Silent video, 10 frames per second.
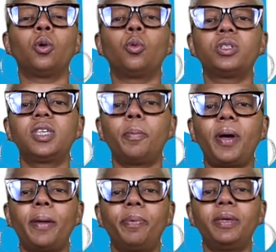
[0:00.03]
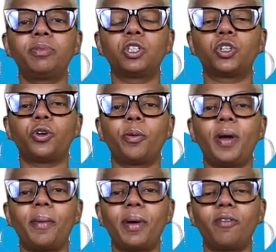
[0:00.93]
What's up, Pop Peeps? It's your girl,
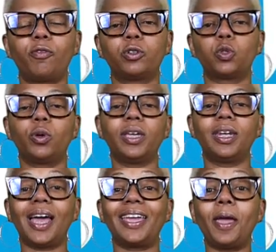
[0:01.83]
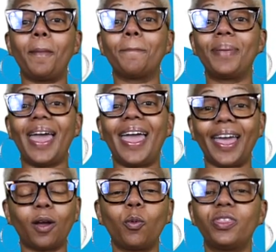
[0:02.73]
PopMom420, and I am
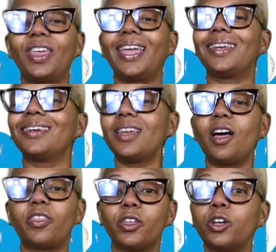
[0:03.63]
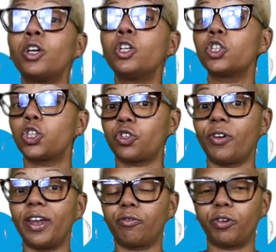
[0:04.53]
back with another
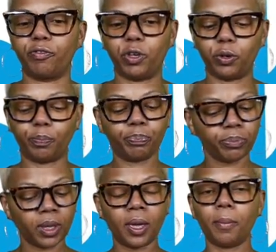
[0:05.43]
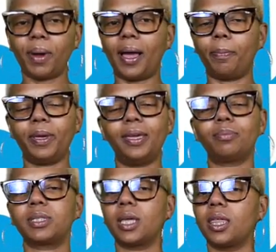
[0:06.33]
strand review. Pop
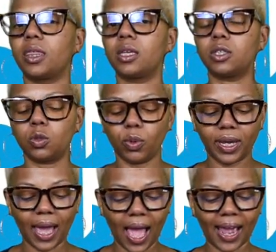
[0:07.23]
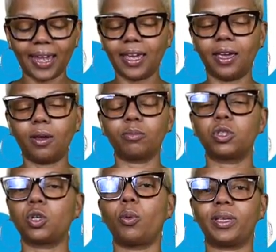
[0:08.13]
Peeps, this week I am
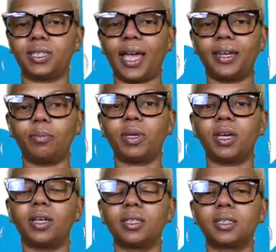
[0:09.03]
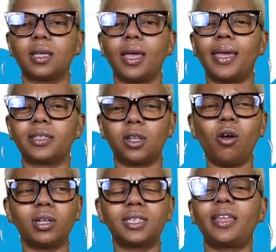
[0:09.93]
so excited because as
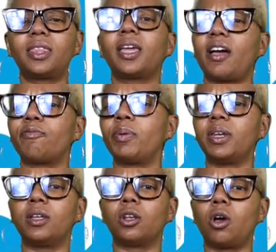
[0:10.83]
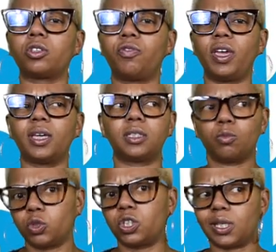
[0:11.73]
long as I think I've been in Las Vegas,
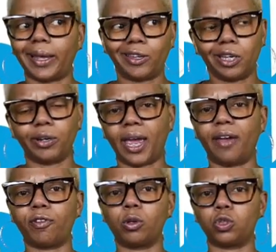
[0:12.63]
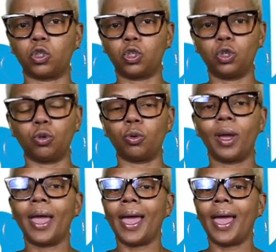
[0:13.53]
which is like a year and a half, close to two,